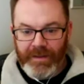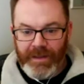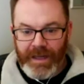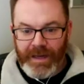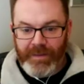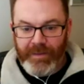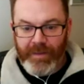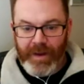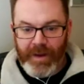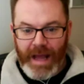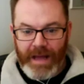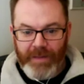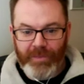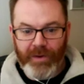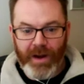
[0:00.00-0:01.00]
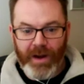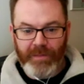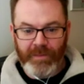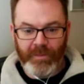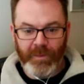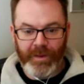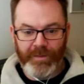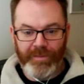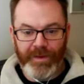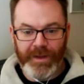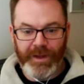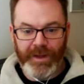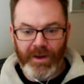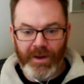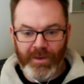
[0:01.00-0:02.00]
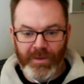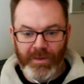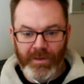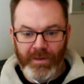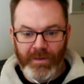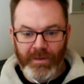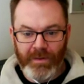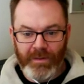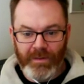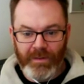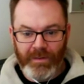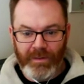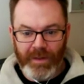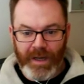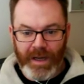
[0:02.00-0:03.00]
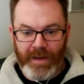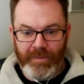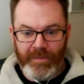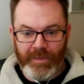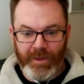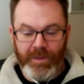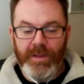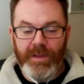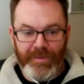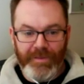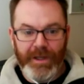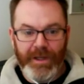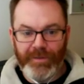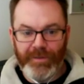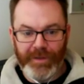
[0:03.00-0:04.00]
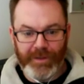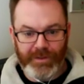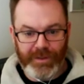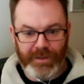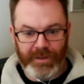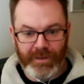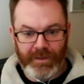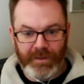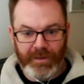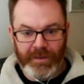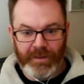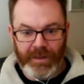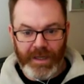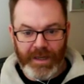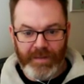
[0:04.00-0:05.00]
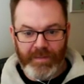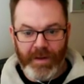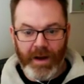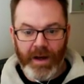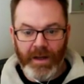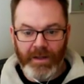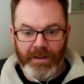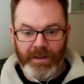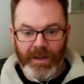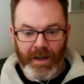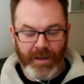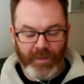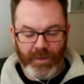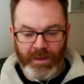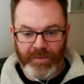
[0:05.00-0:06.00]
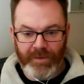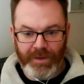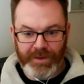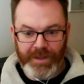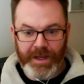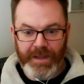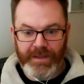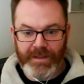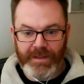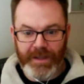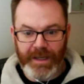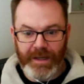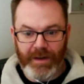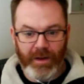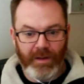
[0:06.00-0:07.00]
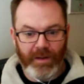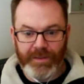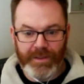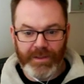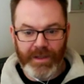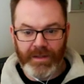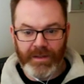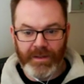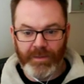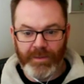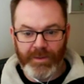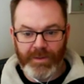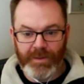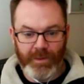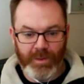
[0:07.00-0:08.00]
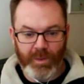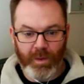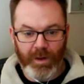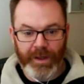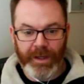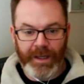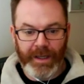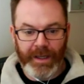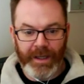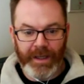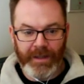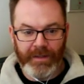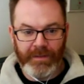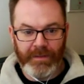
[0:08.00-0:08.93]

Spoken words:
we had a problem with video using the video filter on one of our sites, and all of a sudden it was working in